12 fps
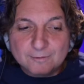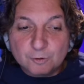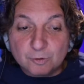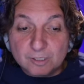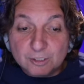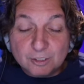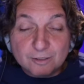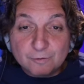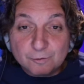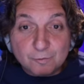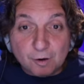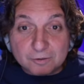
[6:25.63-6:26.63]
Tradition of
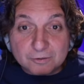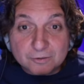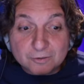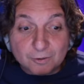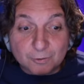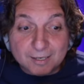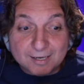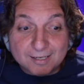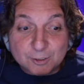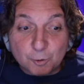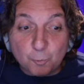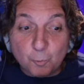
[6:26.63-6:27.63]
your fathers, okay?
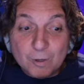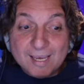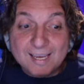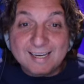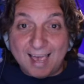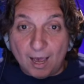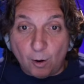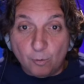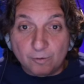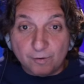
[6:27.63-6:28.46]
So we now,